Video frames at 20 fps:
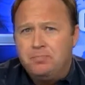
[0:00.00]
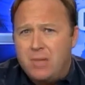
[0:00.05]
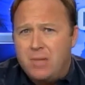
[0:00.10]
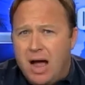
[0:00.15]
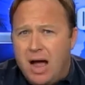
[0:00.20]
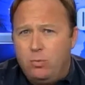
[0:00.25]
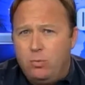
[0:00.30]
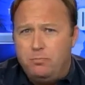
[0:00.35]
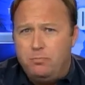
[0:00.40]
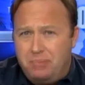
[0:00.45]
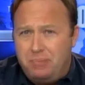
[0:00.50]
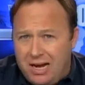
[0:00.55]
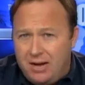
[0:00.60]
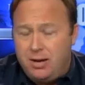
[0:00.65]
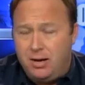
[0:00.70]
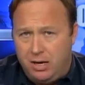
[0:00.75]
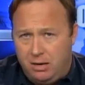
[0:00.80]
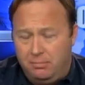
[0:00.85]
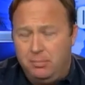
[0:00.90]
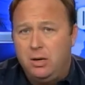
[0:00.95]
I would beat
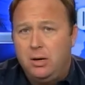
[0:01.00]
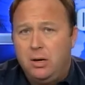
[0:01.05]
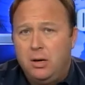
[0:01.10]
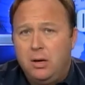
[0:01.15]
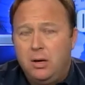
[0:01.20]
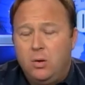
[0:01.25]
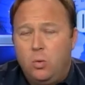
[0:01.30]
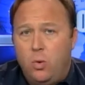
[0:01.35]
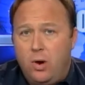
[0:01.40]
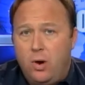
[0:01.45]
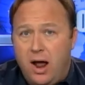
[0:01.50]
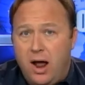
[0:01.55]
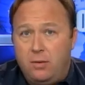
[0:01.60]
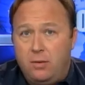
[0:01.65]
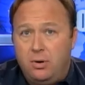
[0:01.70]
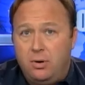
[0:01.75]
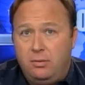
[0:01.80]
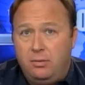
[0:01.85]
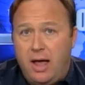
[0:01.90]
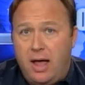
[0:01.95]
him when I
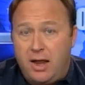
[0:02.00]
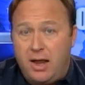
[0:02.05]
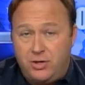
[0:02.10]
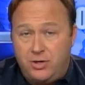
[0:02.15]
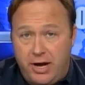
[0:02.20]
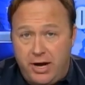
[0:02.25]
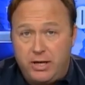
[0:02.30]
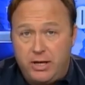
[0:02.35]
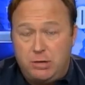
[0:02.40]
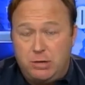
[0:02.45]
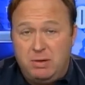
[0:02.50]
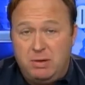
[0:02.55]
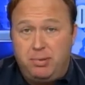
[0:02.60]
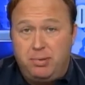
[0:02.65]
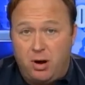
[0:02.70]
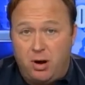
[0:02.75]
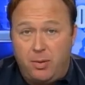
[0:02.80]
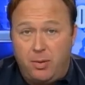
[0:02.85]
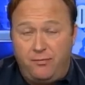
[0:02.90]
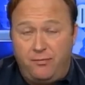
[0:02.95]
had a chance to be
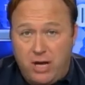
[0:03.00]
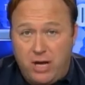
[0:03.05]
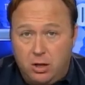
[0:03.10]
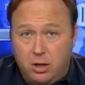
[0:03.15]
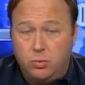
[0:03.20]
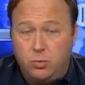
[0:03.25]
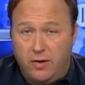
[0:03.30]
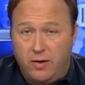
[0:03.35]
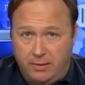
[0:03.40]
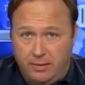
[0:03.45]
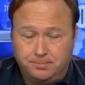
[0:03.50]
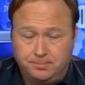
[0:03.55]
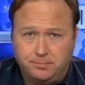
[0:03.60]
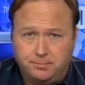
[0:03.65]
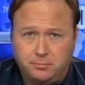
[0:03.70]
put on the field with him.